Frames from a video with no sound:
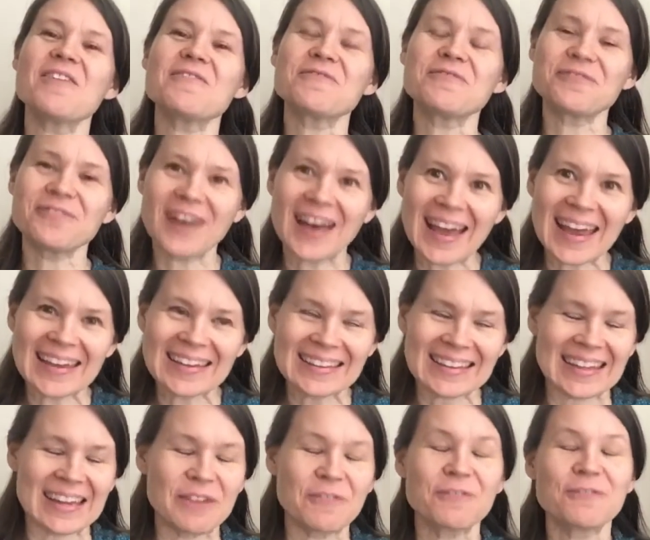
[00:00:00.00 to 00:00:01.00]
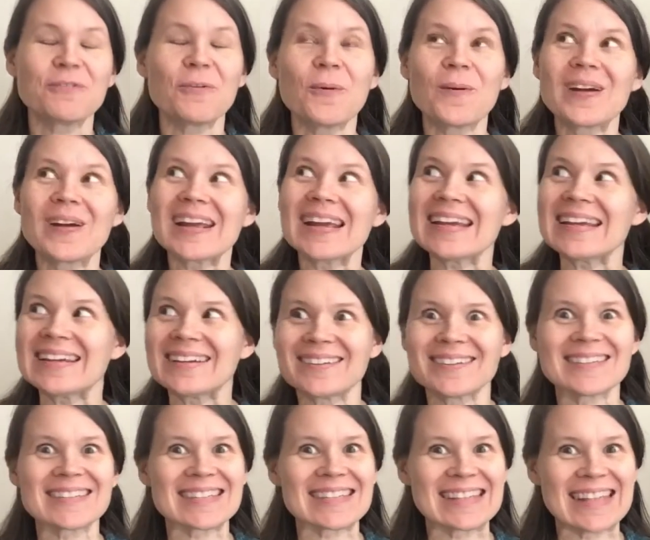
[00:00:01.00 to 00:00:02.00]
finally, 40
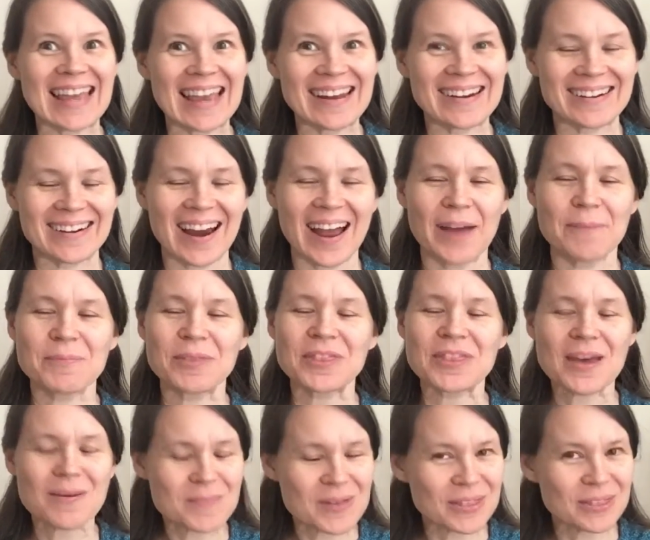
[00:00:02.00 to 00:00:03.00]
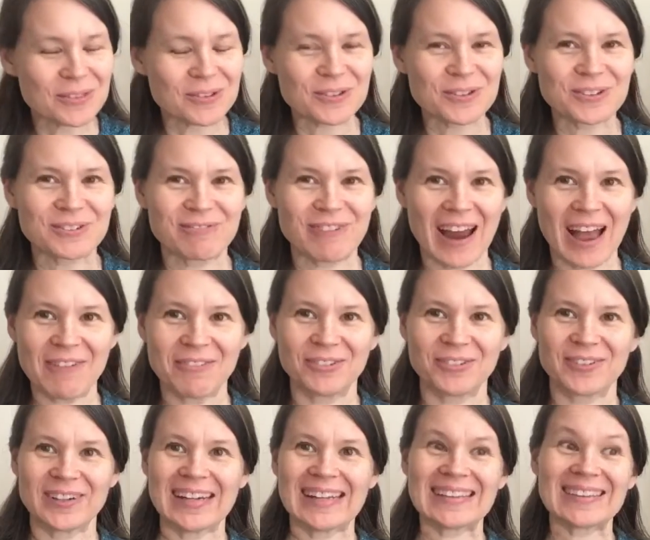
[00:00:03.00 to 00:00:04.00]
years later, I'm thumbing through
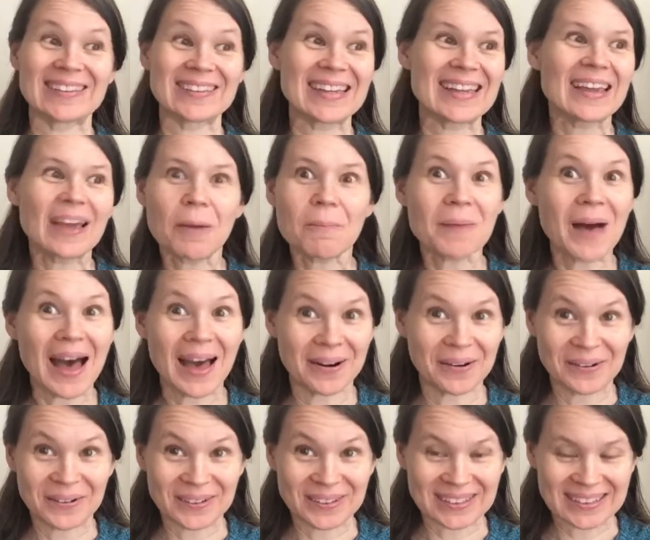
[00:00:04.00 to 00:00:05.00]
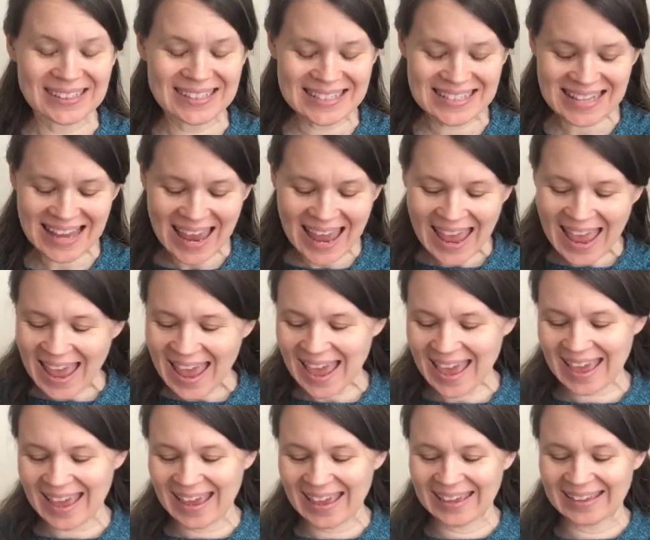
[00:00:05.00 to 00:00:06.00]
Ravelry looking at pot holders,
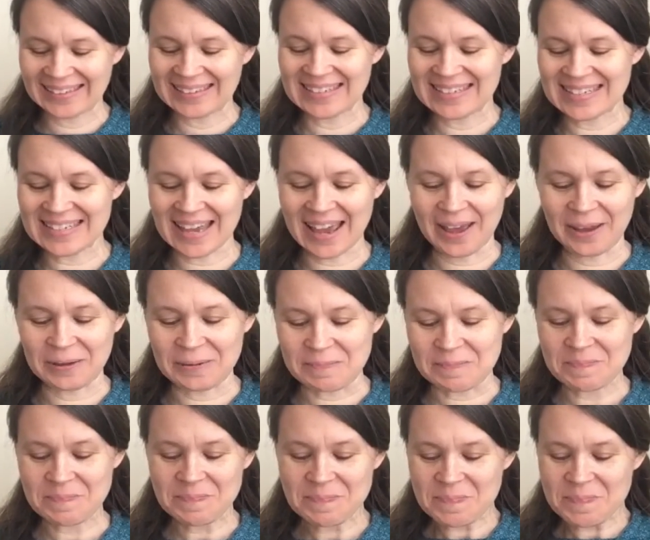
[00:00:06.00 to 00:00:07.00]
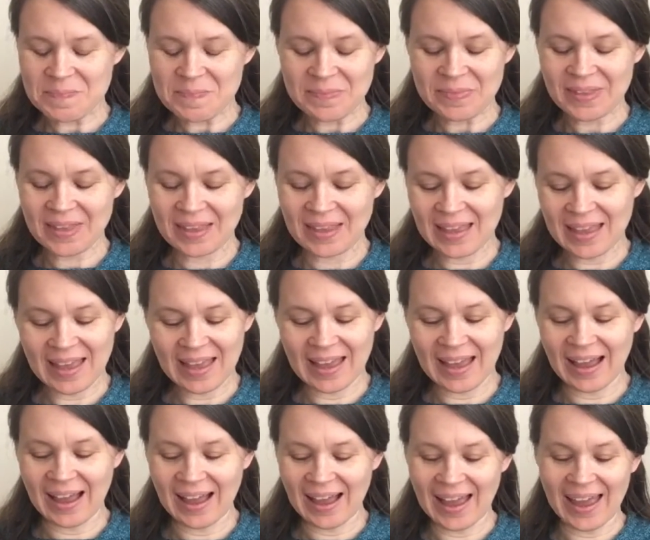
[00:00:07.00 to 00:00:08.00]
and
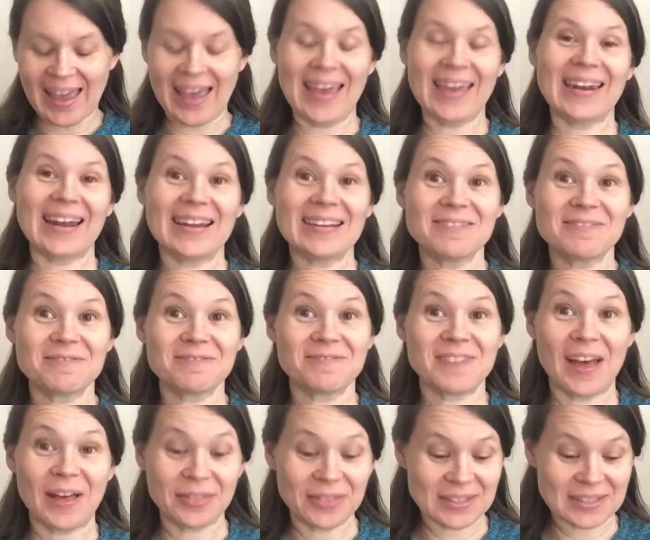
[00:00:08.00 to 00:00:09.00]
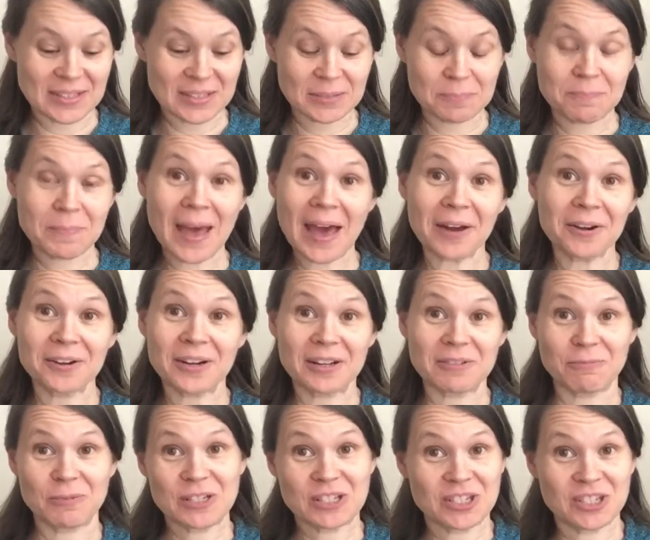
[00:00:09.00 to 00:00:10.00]
I found this pattern.
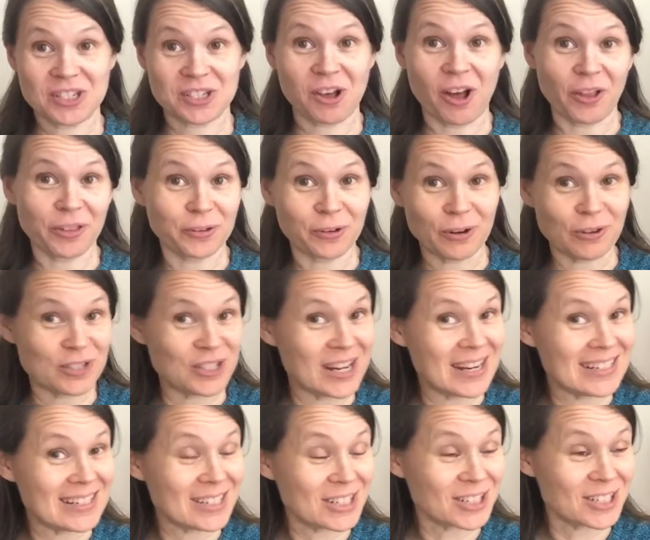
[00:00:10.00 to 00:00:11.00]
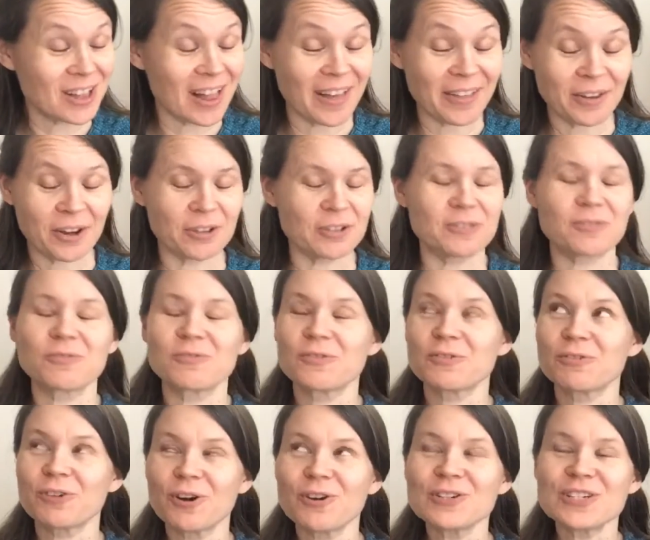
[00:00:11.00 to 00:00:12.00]
It was just called crochet dishcloth, or
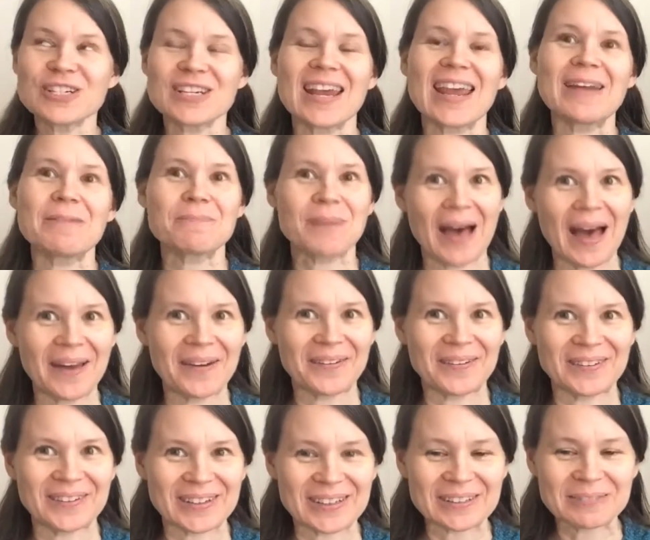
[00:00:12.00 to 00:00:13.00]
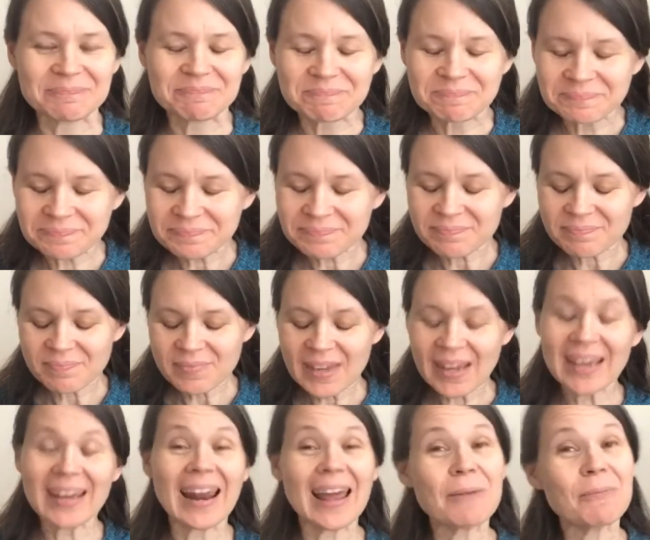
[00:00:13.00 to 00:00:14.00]
crocheted pot holder.
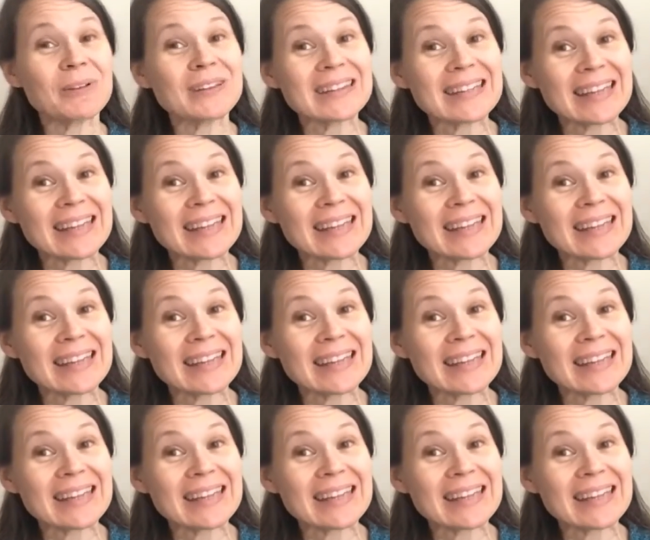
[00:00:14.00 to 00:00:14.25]
And I will